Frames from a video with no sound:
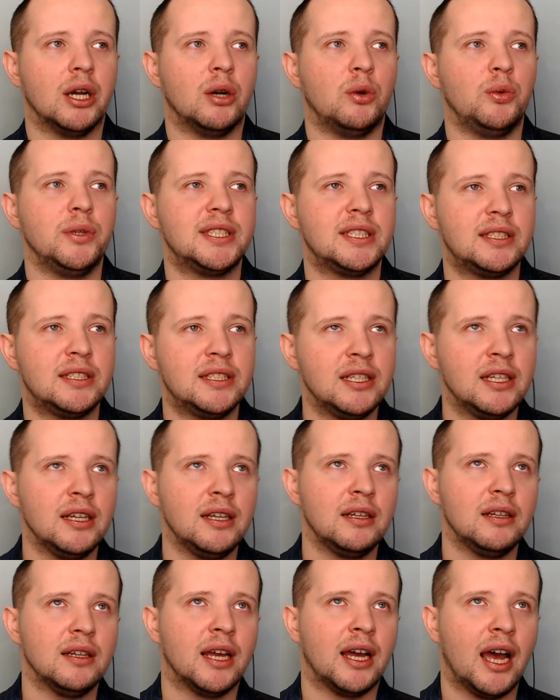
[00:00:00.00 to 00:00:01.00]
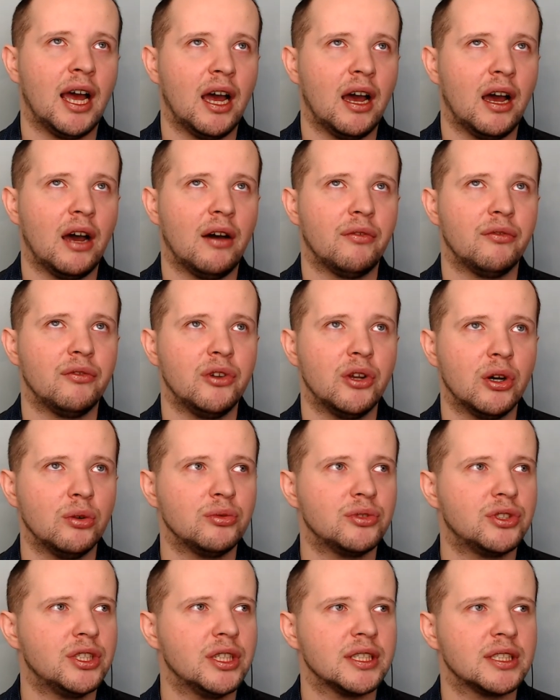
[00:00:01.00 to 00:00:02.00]
We still have
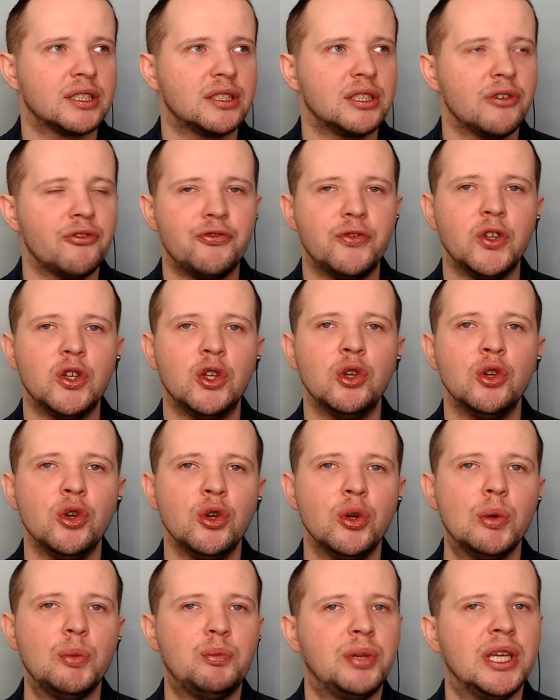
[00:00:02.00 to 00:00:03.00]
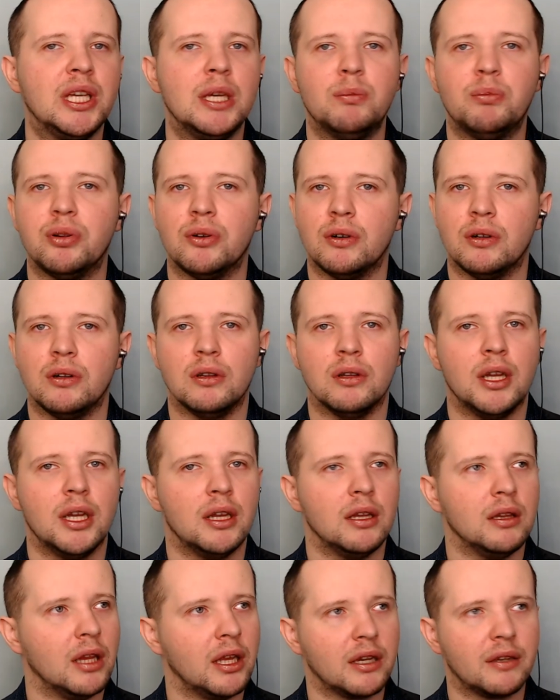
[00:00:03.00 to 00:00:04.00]
just a few people
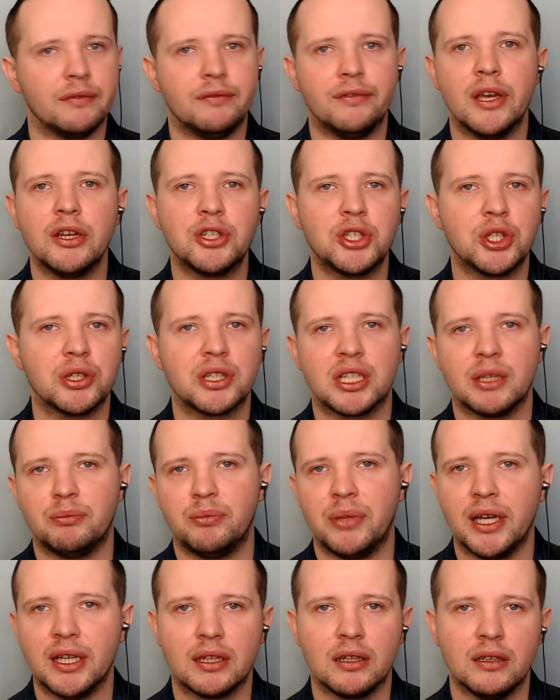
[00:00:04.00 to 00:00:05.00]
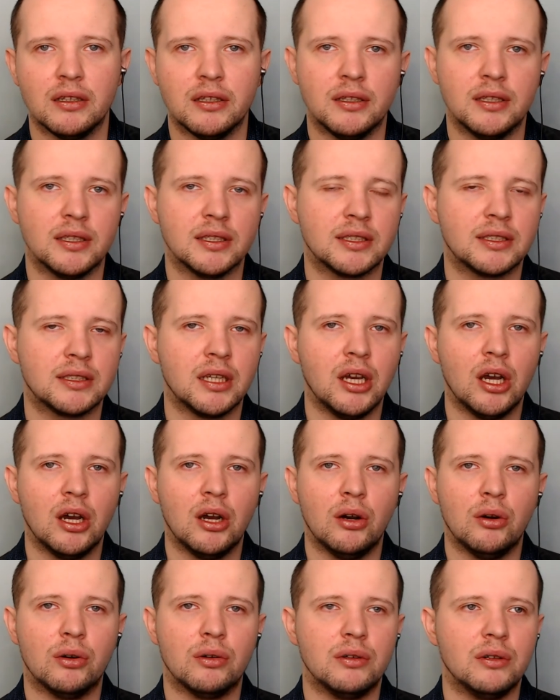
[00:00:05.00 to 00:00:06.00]
like venture capitalists
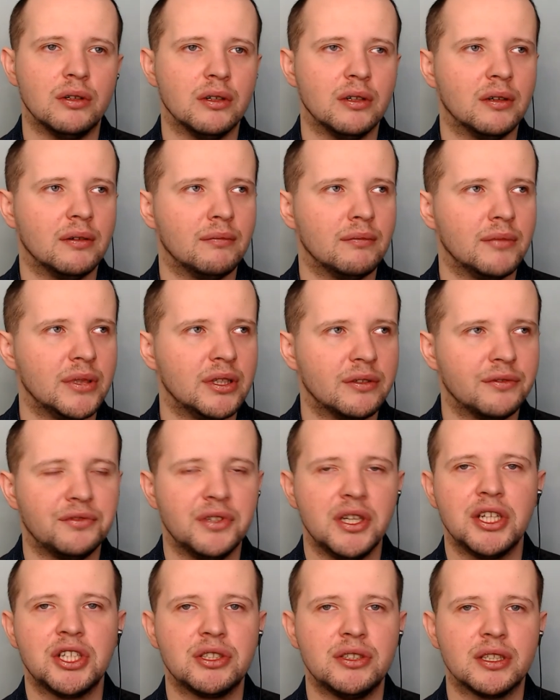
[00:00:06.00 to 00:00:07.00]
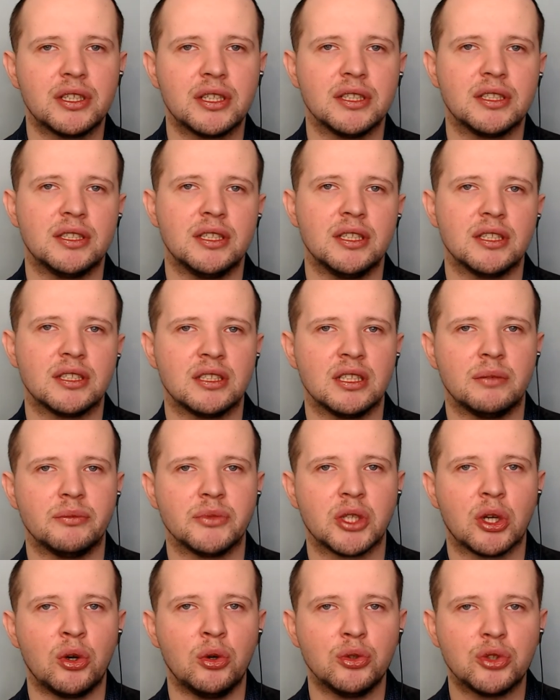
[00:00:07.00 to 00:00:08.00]
or innovation
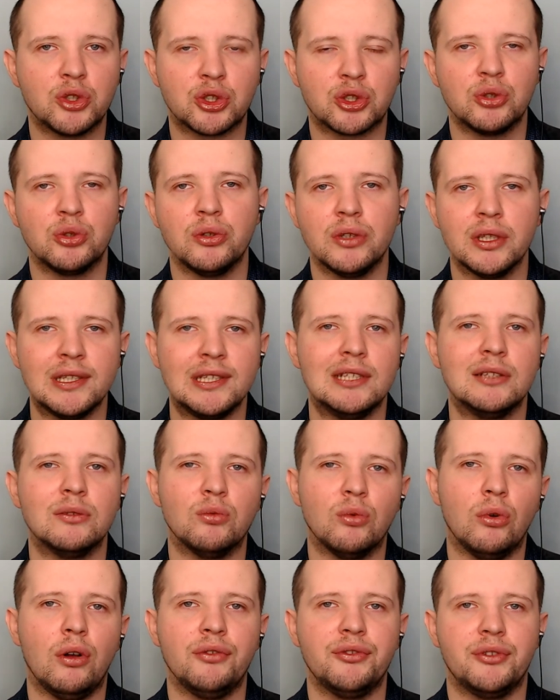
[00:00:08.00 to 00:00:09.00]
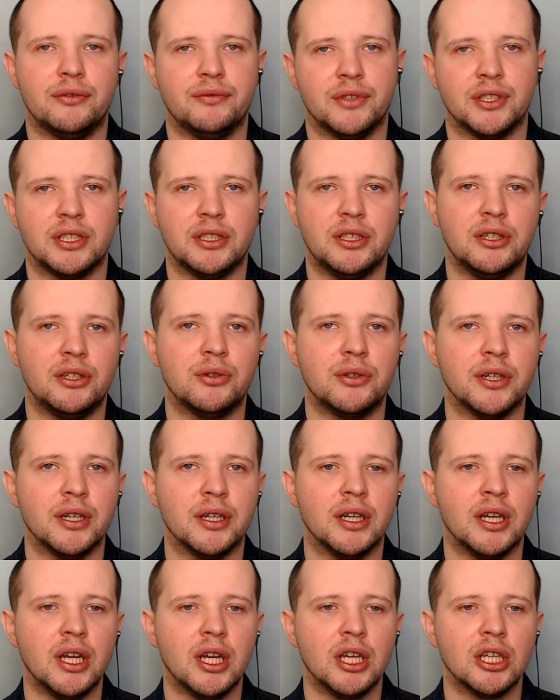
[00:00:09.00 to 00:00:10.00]
ecosystems who truly involved in this
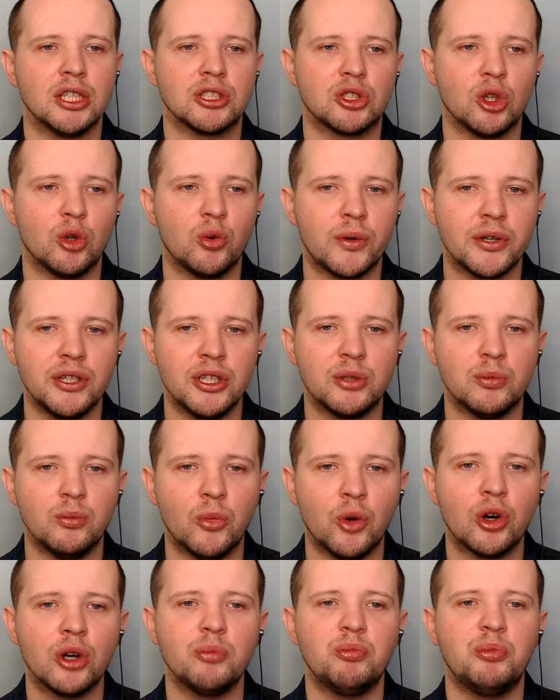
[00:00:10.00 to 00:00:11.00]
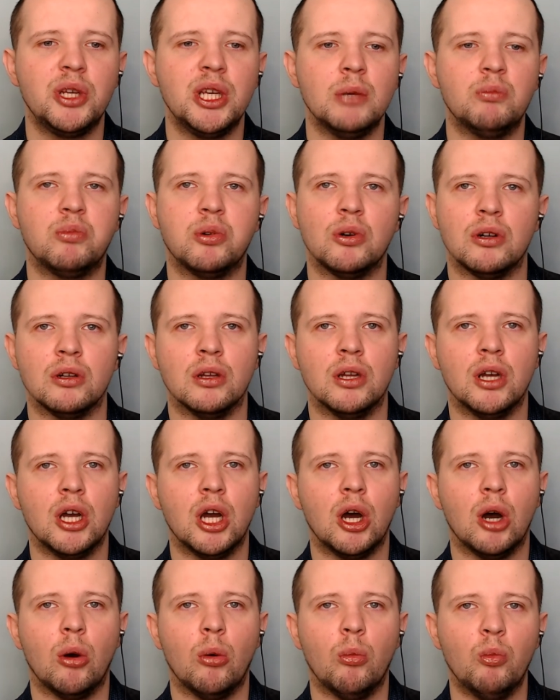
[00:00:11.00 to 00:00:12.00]
area. So we need more people,
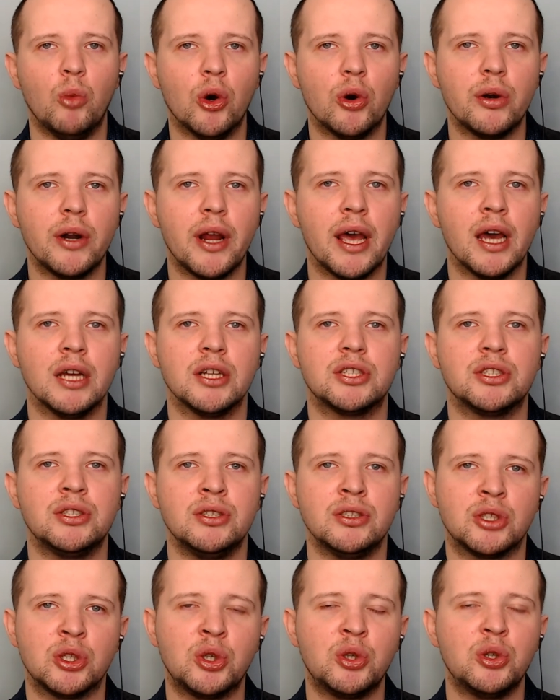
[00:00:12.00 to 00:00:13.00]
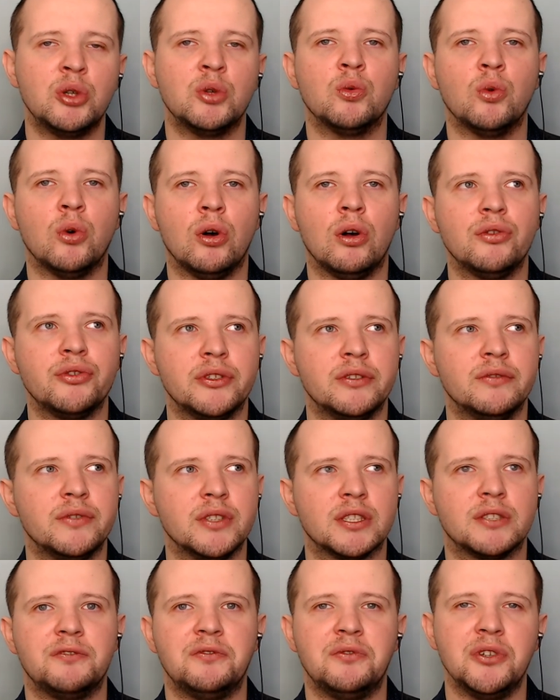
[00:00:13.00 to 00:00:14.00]
more agents who involved in
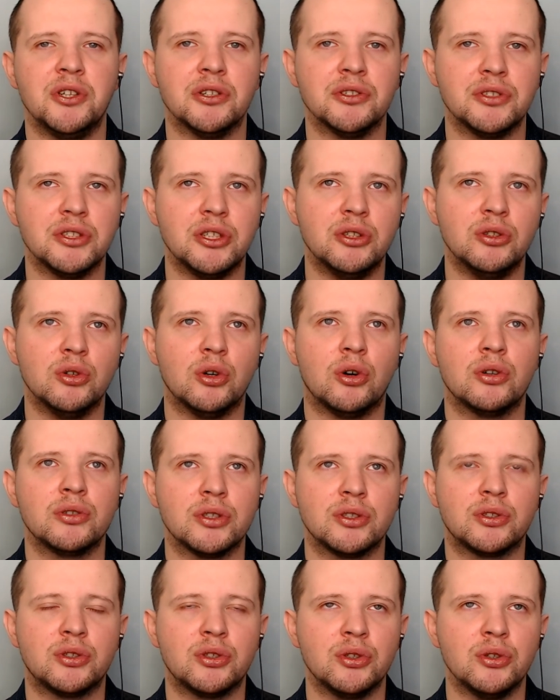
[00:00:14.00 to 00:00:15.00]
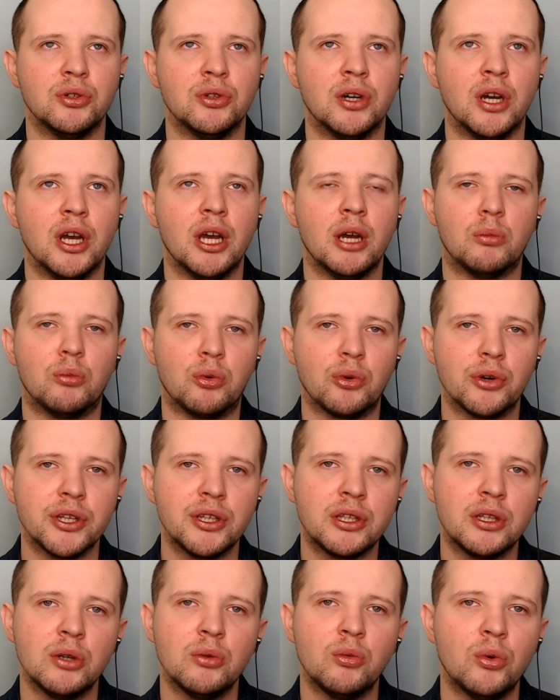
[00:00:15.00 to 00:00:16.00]
this field in order to
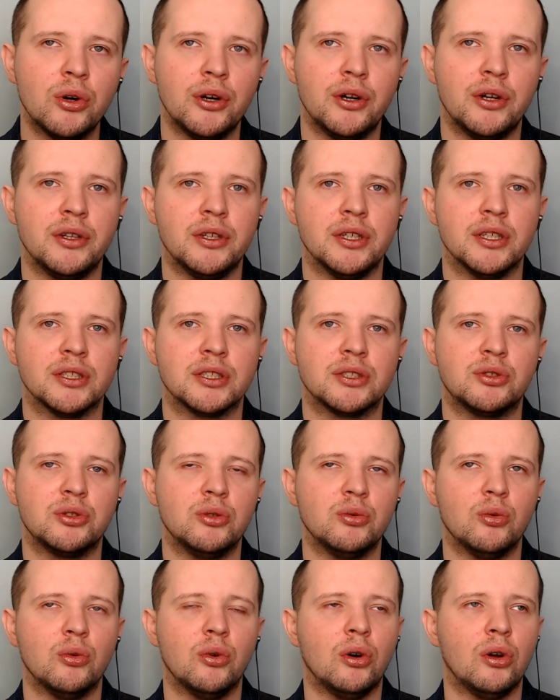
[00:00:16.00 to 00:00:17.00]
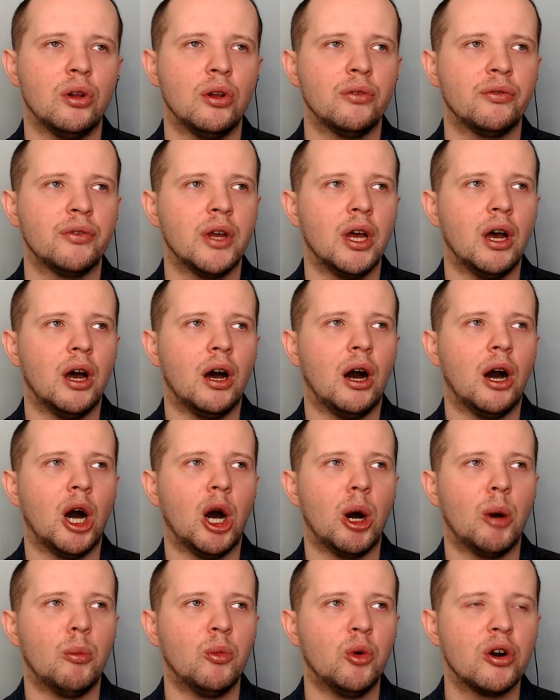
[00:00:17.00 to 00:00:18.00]
bring awareness, to involve
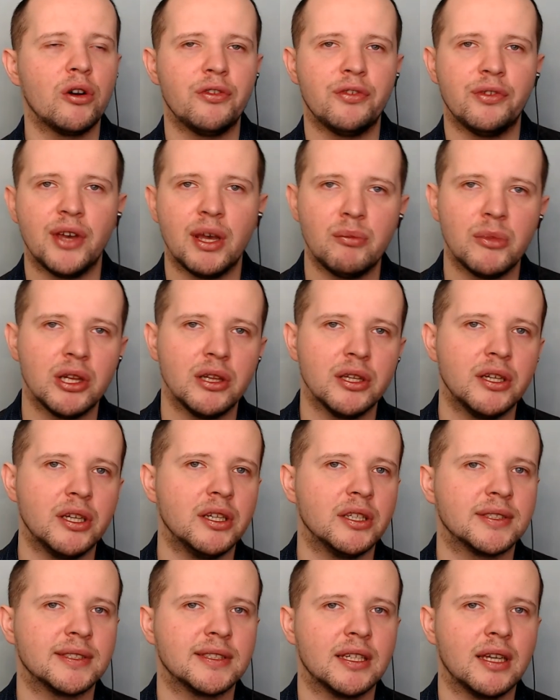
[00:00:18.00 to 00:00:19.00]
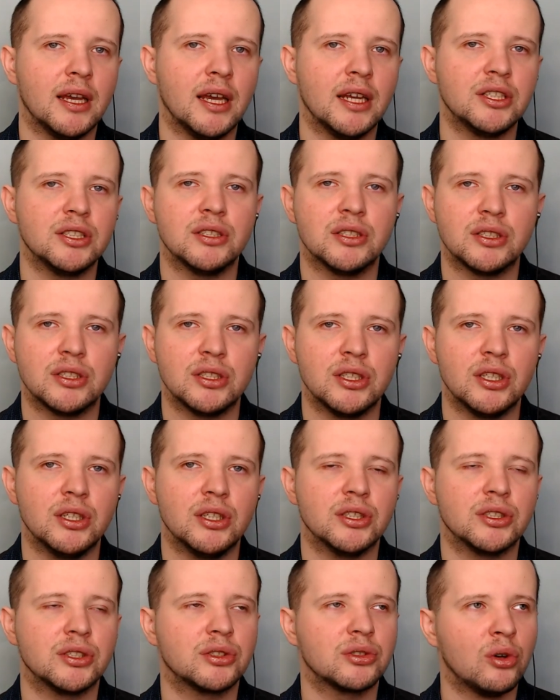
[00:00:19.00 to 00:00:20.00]
more families,
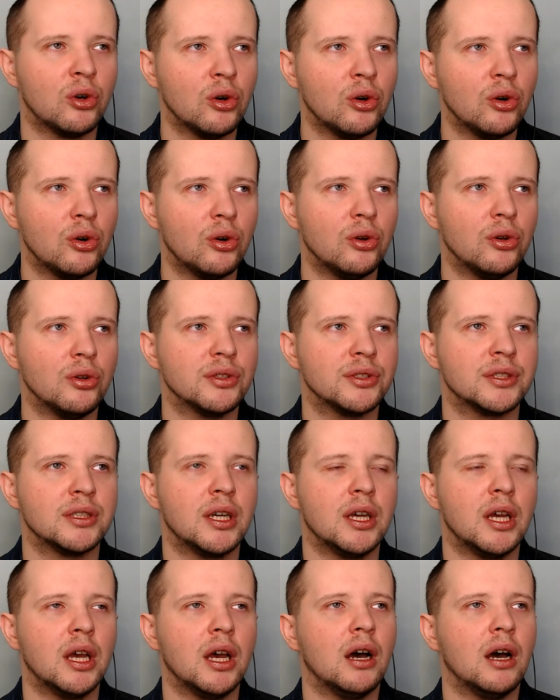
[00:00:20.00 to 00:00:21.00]
agencies, schools,